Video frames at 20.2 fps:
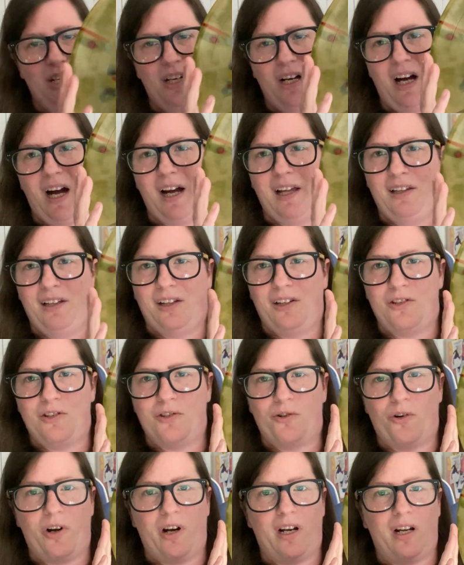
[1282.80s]
highly
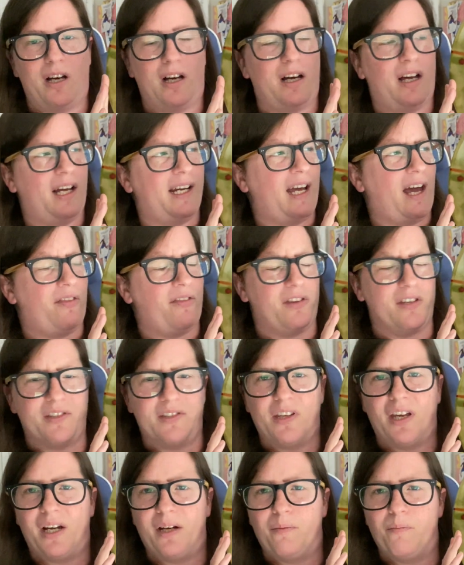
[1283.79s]
enjoy it. I got
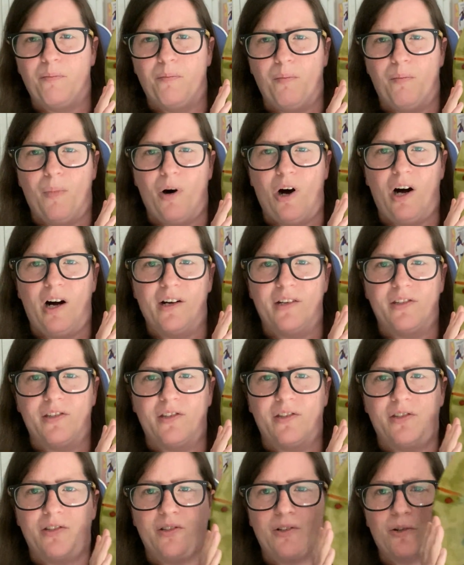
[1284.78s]
this like
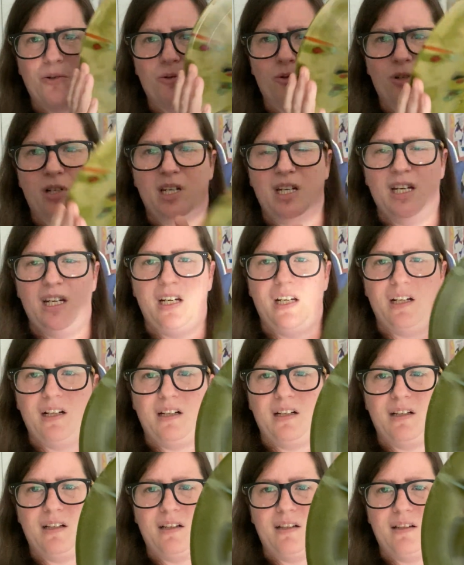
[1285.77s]
moss
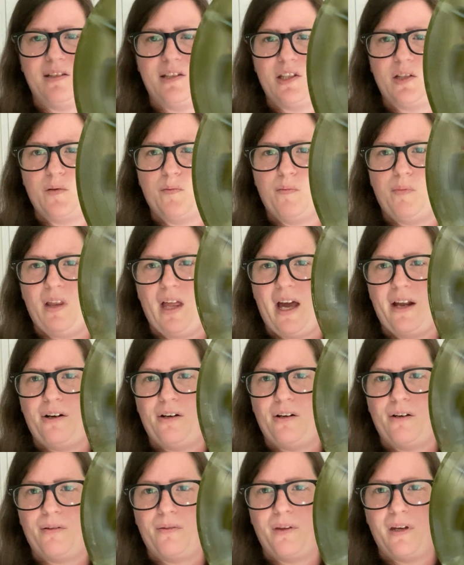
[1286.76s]
green
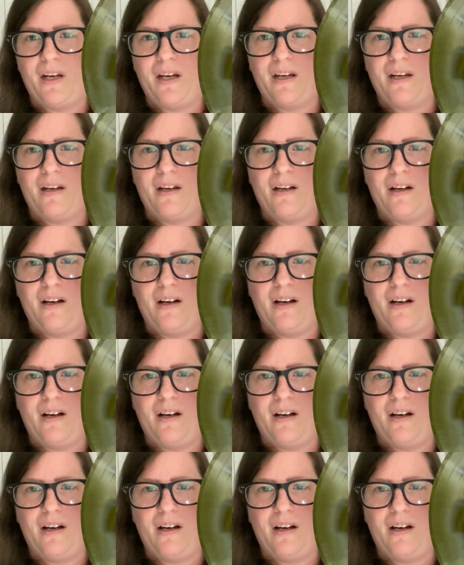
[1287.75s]
splatter thing.